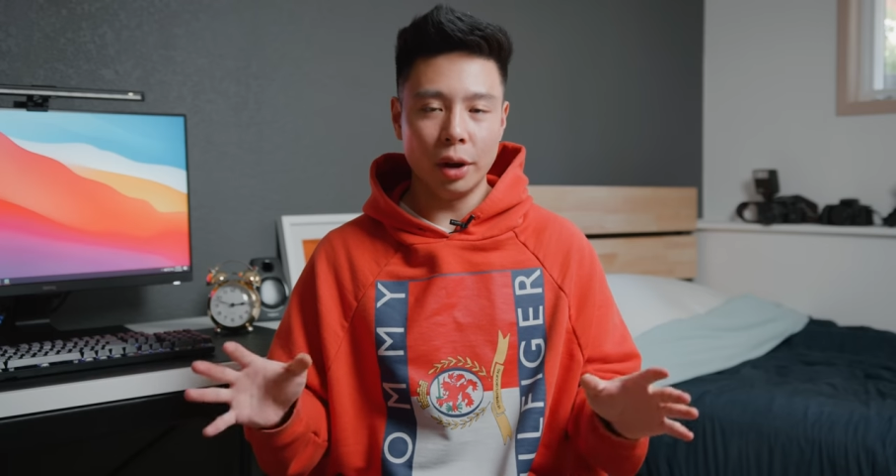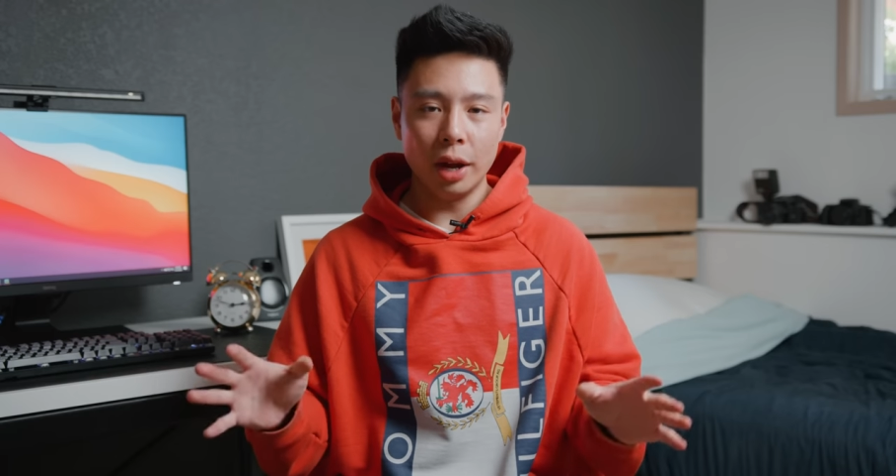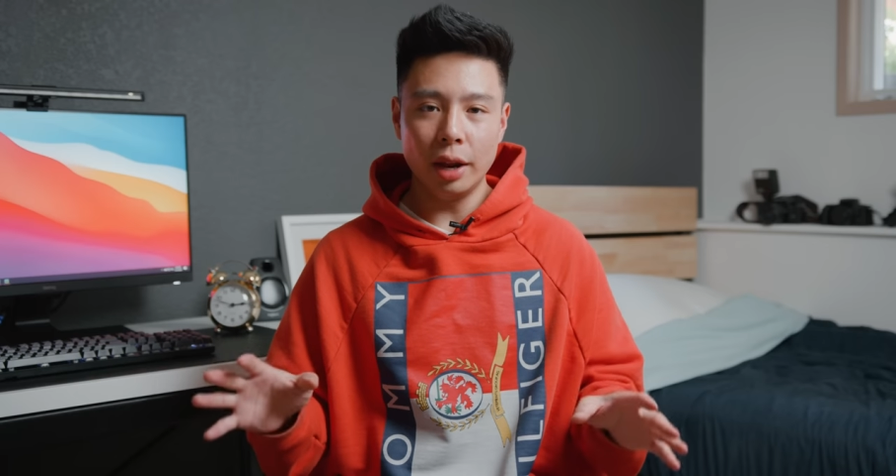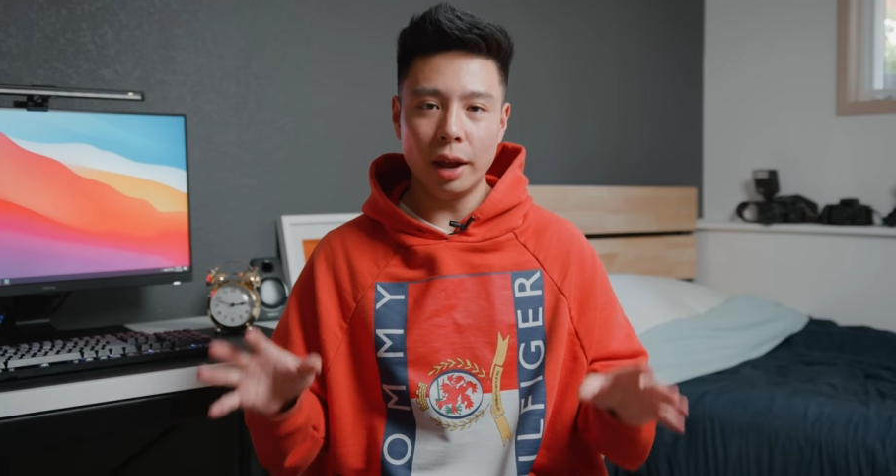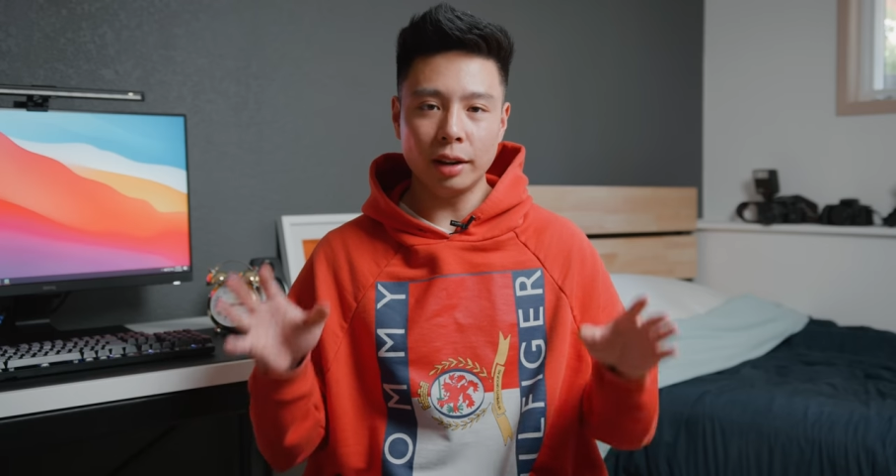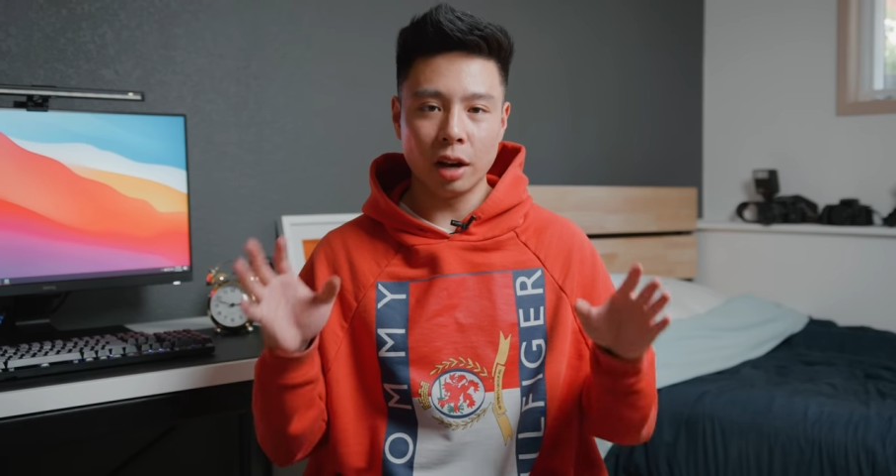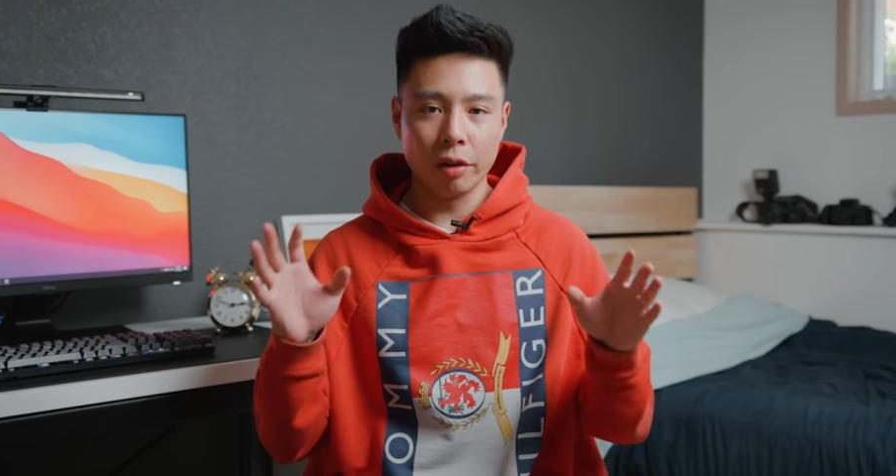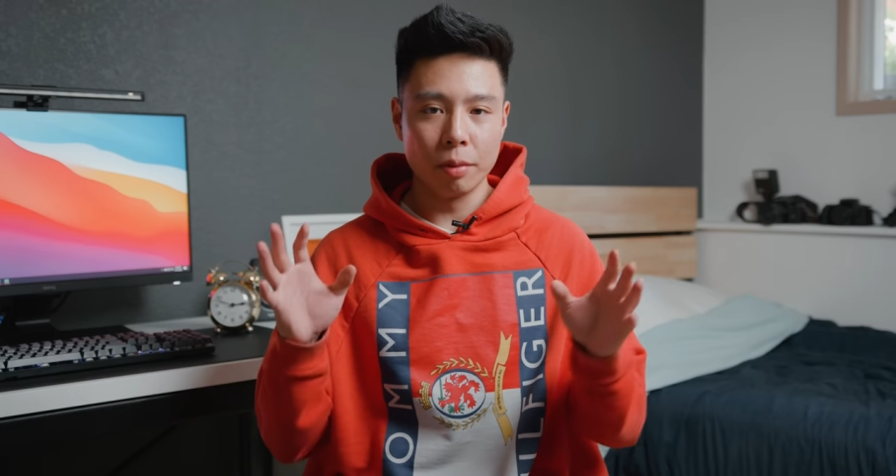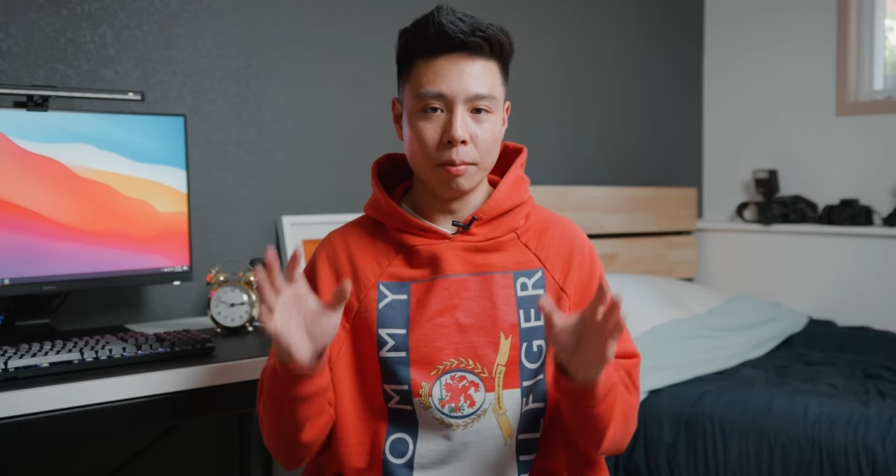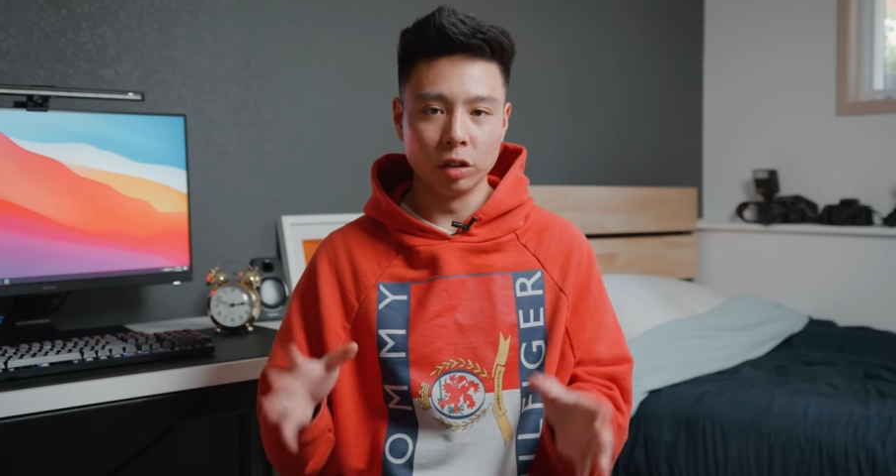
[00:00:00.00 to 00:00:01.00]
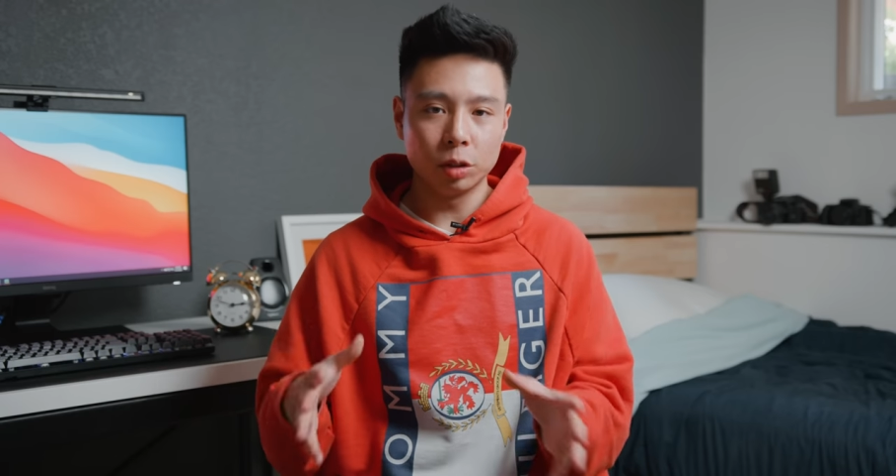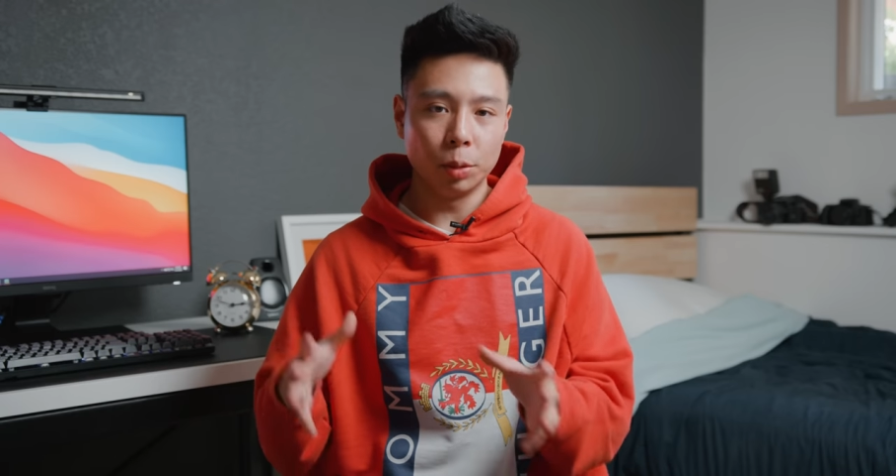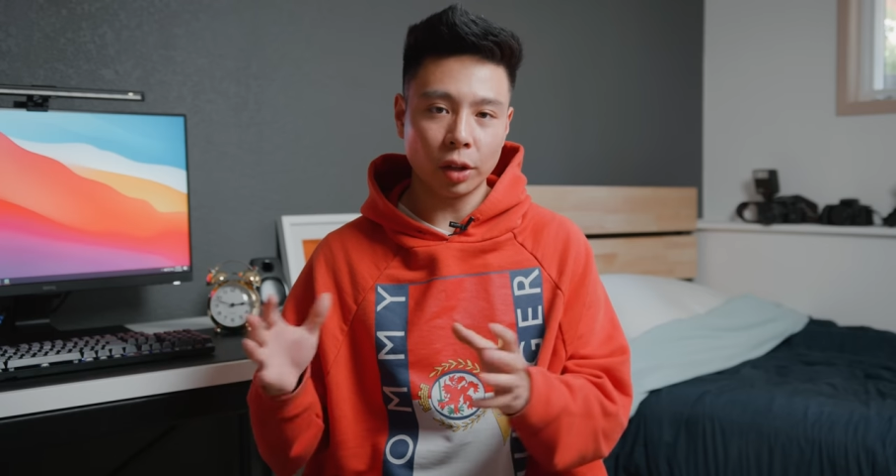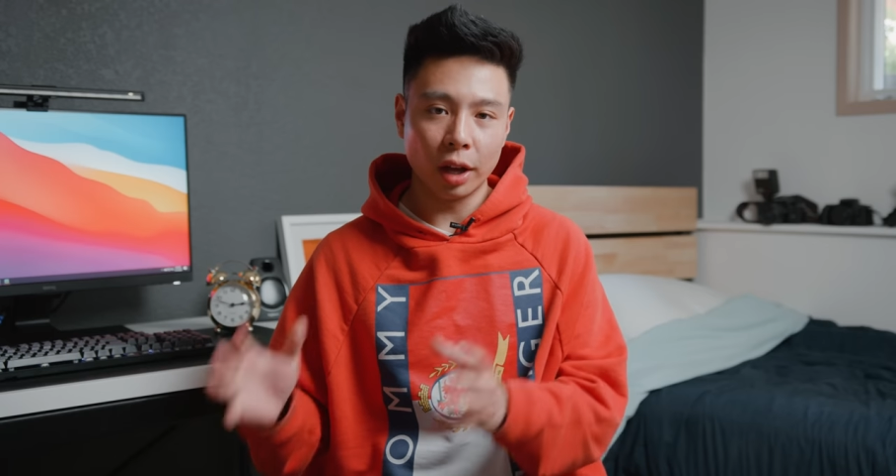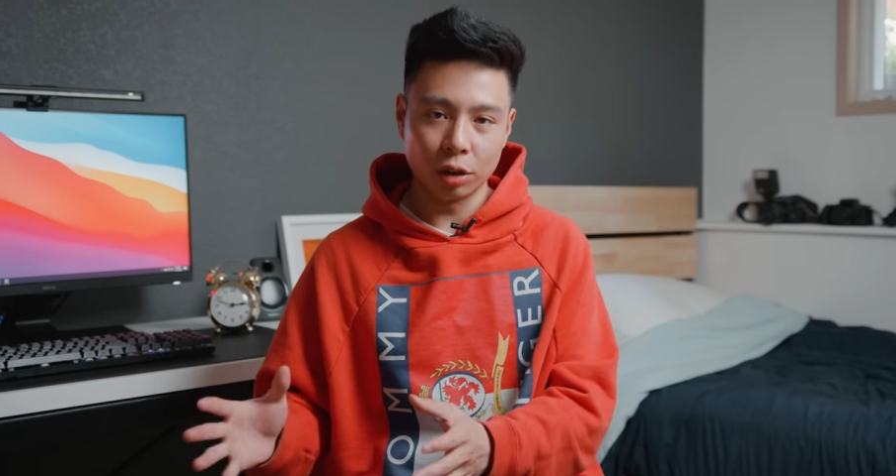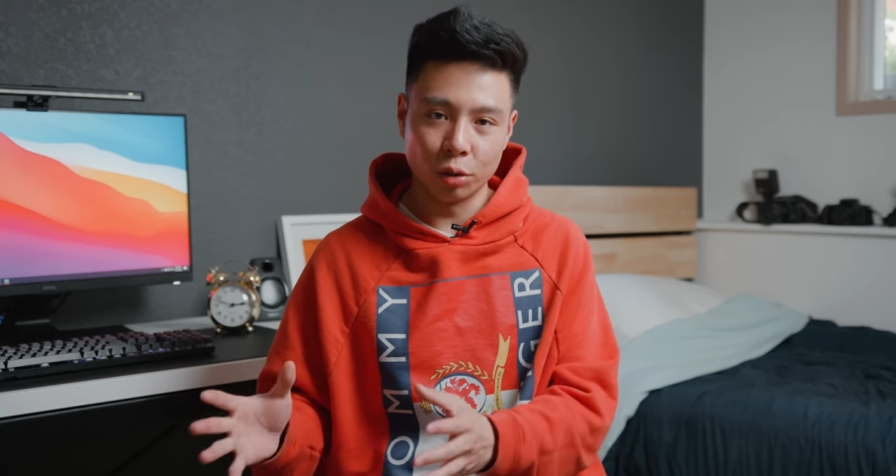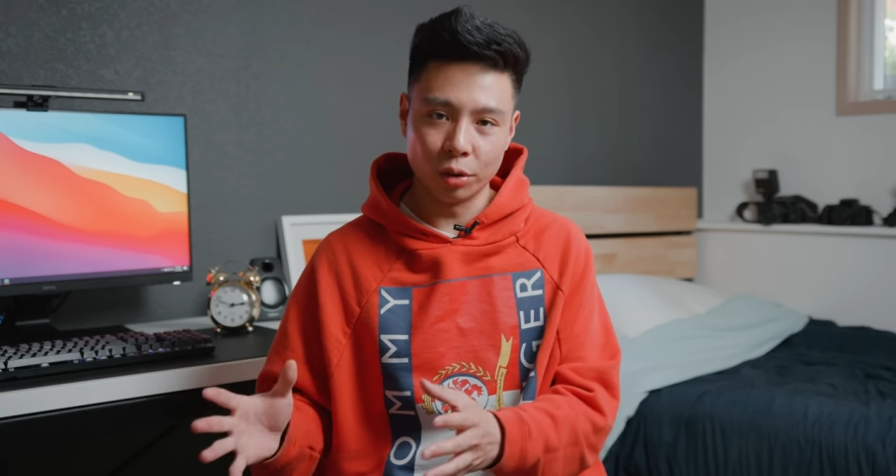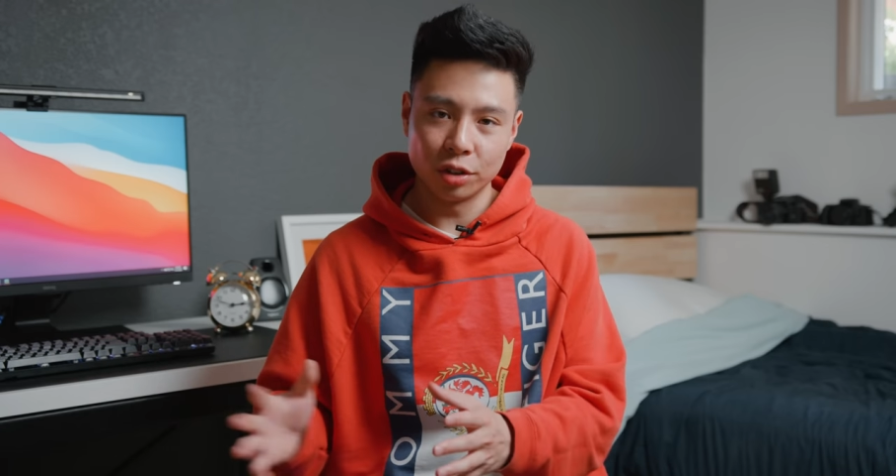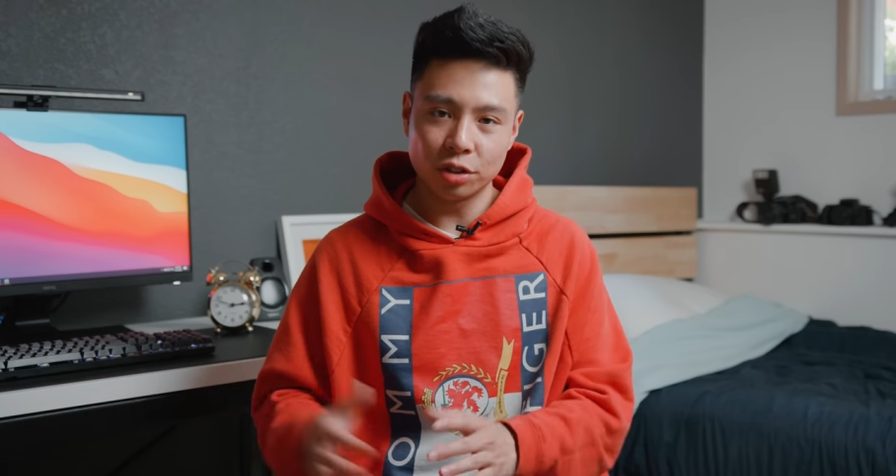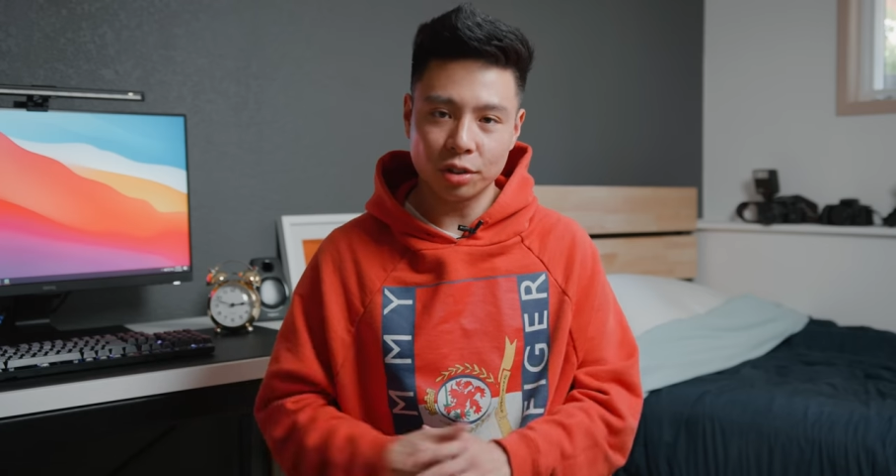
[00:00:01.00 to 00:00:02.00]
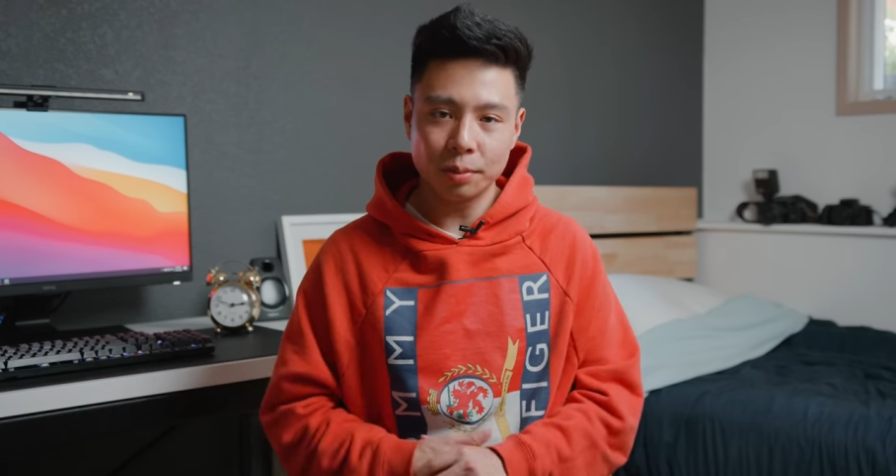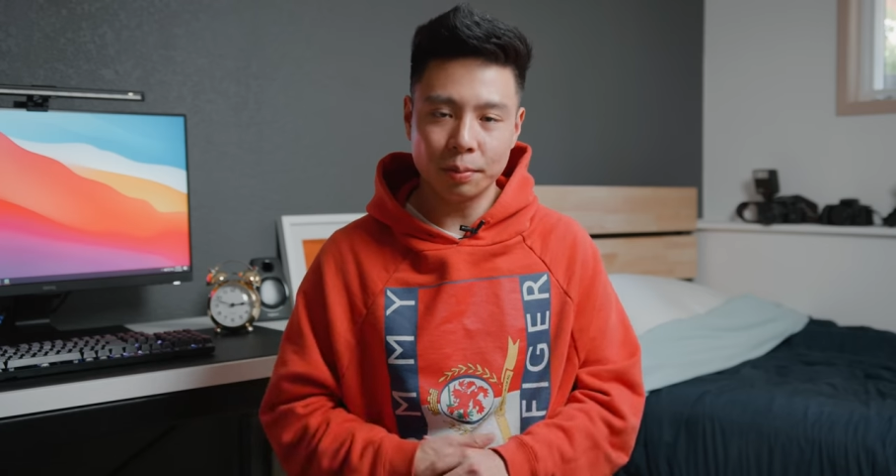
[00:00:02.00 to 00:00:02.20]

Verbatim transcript: ahead and cover multiple categories.